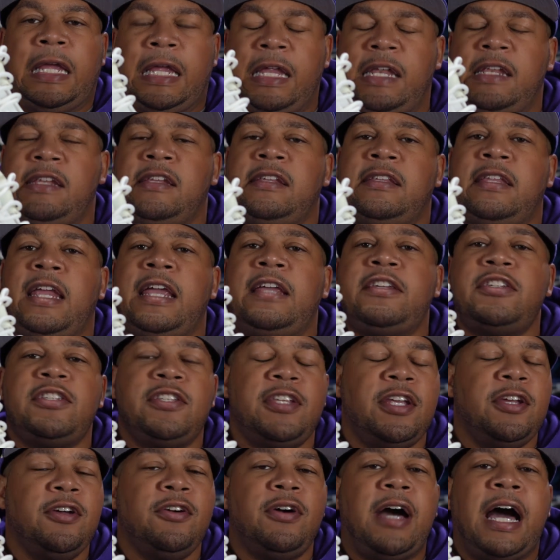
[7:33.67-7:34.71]
They
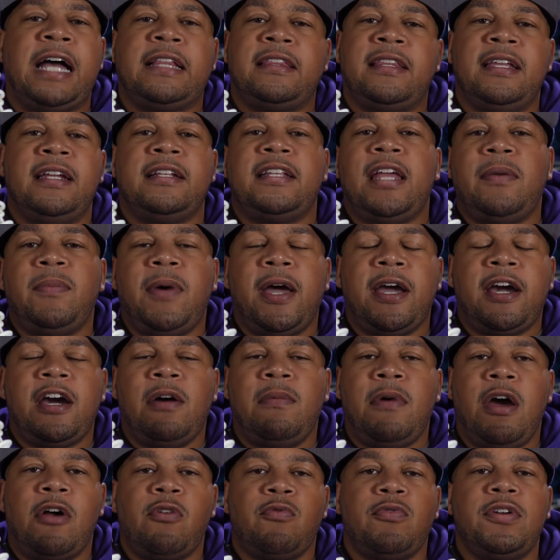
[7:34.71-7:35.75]
still, I think they might come
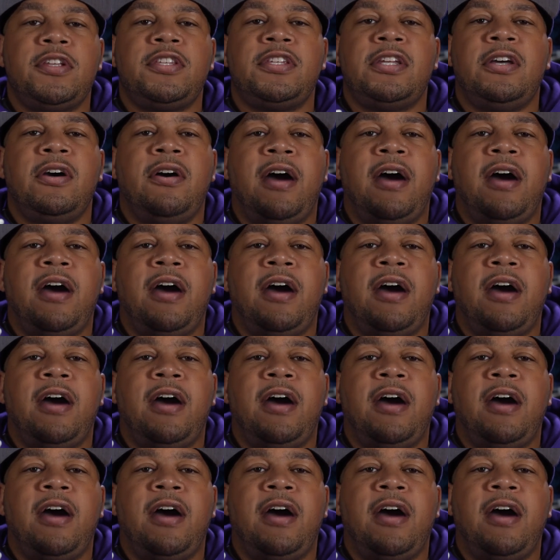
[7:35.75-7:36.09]
out of retail,